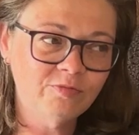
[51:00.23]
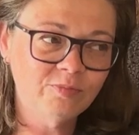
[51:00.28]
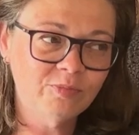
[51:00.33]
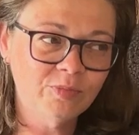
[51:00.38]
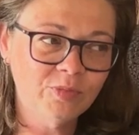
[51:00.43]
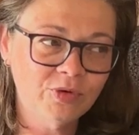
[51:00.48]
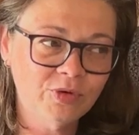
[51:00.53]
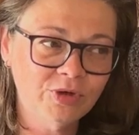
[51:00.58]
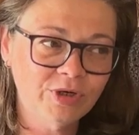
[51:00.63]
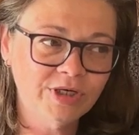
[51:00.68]

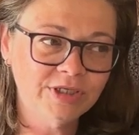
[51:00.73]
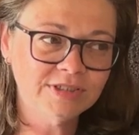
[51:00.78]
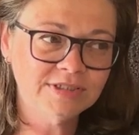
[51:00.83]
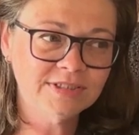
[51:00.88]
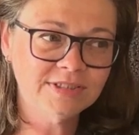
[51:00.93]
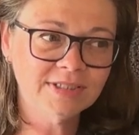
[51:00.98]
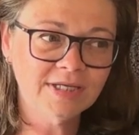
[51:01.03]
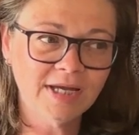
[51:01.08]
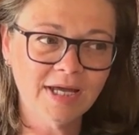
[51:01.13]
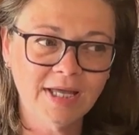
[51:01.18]
more
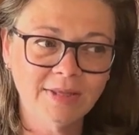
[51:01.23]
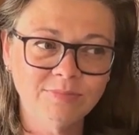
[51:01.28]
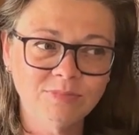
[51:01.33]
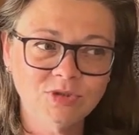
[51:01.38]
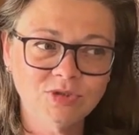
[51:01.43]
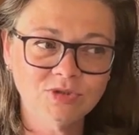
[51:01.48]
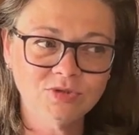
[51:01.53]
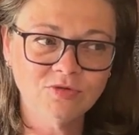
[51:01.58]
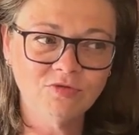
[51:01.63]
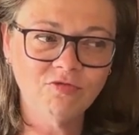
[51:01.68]
time
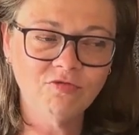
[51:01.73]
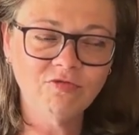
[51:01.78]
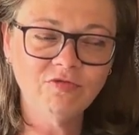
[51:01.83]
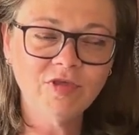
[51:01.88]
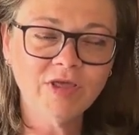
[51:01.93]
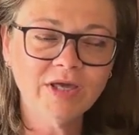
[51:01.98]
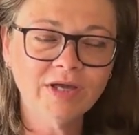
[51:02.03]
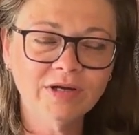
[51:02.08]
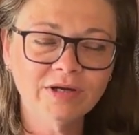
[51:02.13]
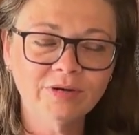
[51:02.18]
to
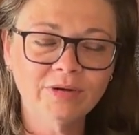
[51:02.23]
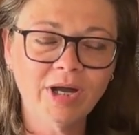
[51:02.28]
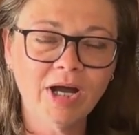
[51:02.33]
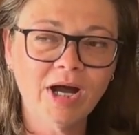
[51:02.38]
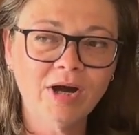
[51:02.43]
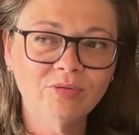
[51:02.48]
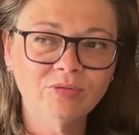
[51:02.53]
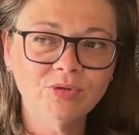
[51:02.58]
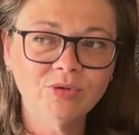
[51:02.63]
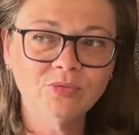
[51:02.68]
figure
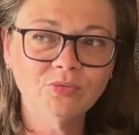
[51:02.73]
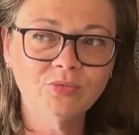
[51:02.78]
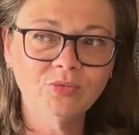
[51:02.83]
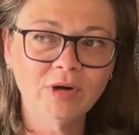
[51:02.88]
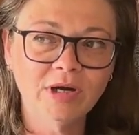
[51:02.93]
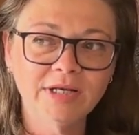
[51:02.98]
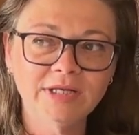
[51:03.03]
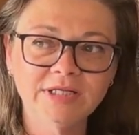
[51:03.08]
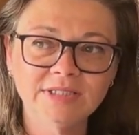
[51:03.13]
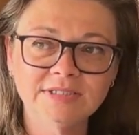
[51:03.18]
out
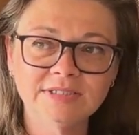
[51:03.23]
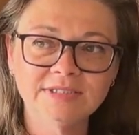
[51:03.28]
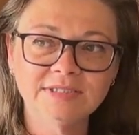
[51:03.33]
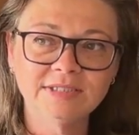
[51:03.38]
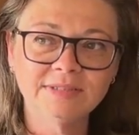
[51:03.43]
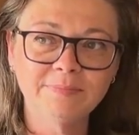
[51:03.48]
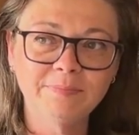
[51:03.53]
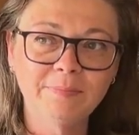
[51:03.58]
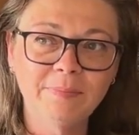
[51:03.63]
what is the